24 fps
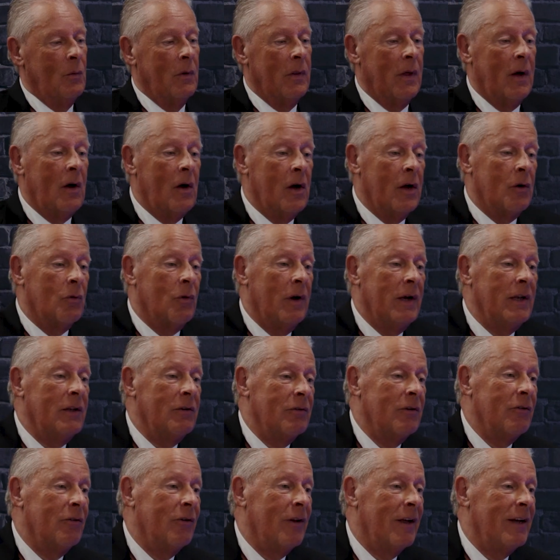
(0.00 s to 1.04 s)
Well, the higher rate of
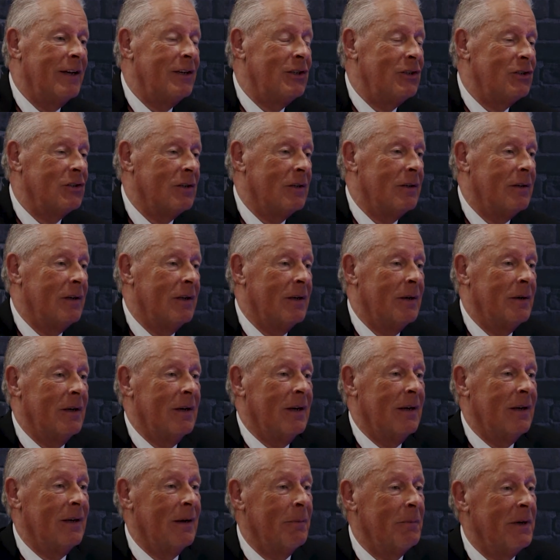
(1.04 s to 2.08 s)
inflation,
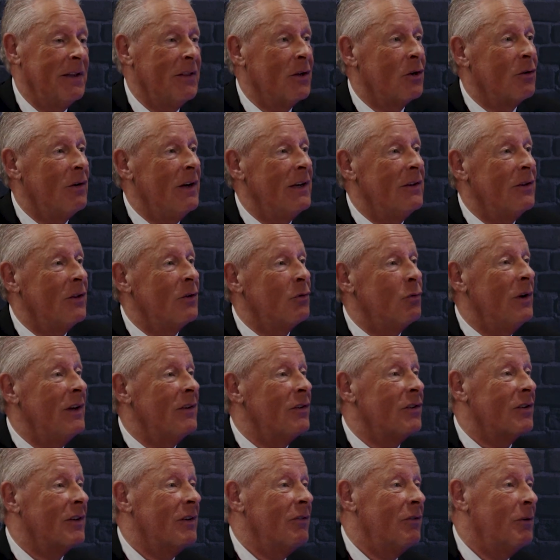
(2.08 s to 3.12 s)
I mean, the greater the
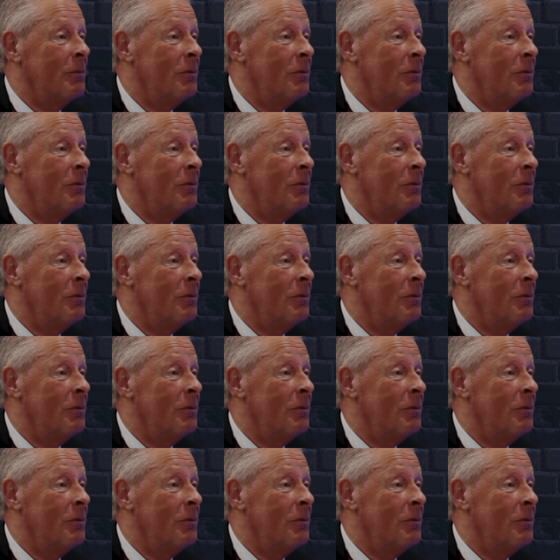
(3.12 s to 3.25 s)
risk of the